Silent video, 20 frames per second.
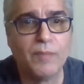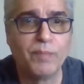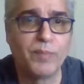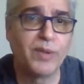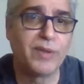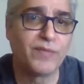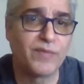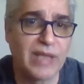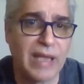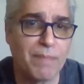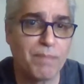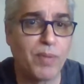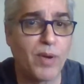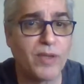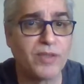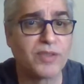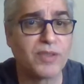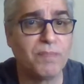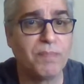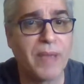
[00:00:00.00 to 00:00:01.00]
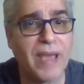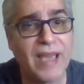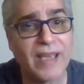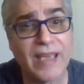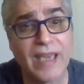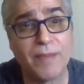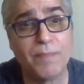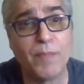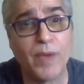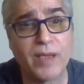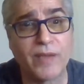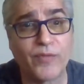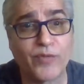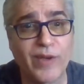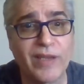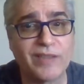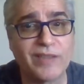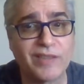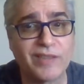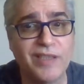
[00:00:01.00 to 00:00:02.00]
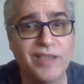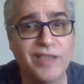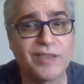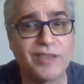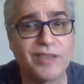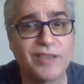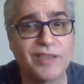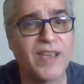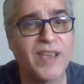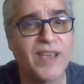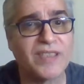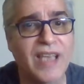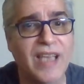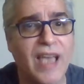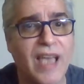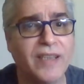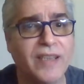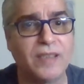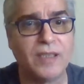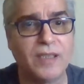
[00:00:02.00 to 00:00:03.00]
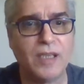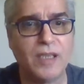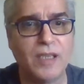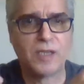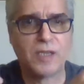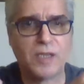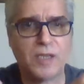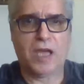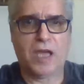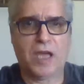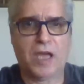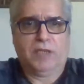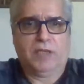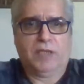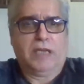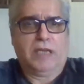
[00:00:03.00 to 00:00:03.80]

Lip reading: But if that punching bag had Mike Franzese's face on it, I'd be